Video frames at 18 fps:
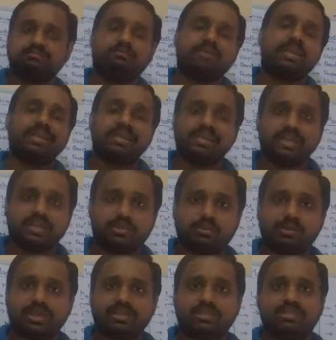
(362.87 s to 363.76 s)
many
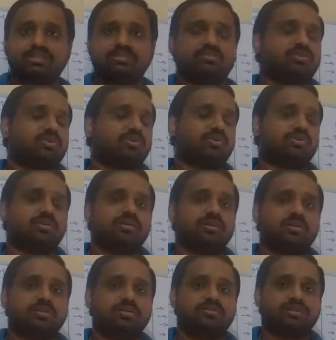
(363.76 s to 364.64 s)
equations
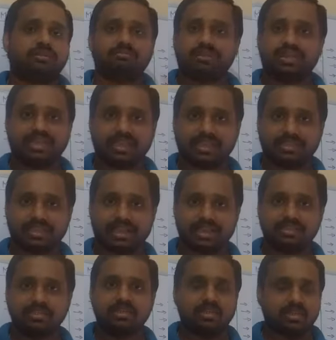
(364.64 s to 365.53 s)
or something like
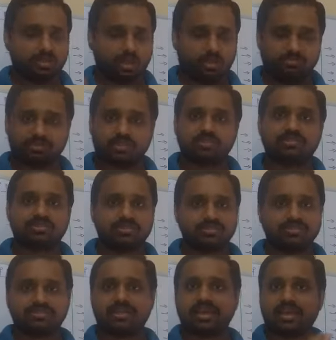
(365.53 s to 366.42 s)
that. Of course
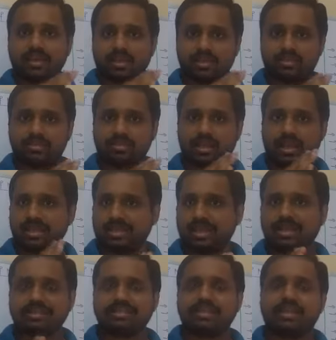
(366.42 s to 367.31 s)
this is a
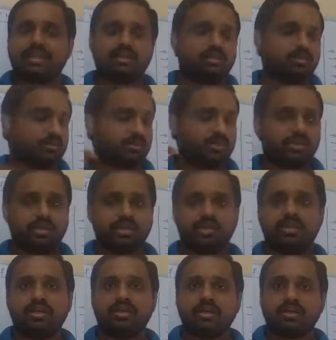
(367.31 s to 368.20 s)
analytical
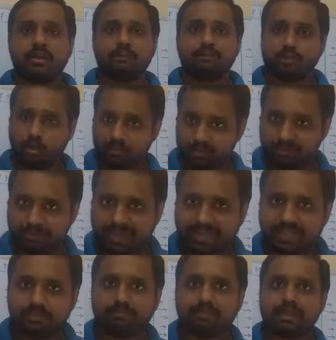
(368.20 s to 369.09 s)
or
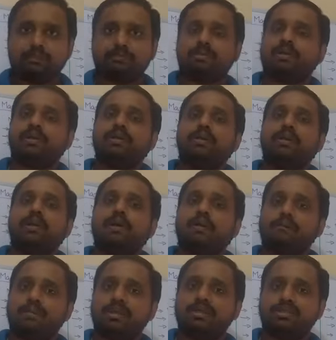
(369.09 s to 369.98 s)
problematic paper,
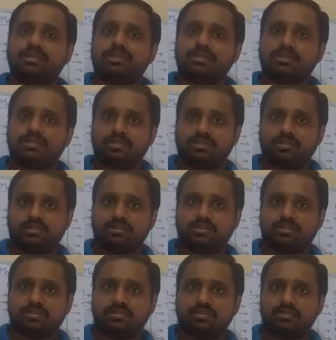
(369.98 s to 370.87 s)
but
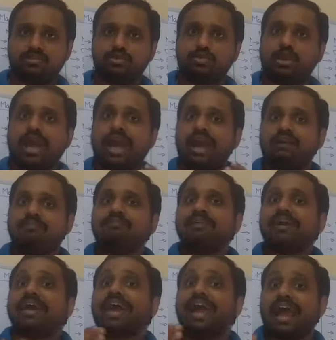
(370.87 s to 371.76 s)
you
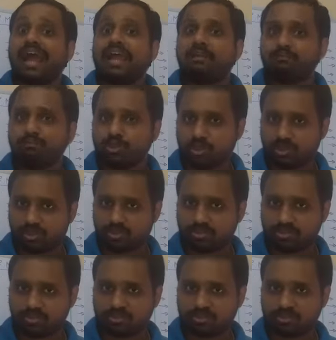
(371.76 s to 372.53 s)
have a handbook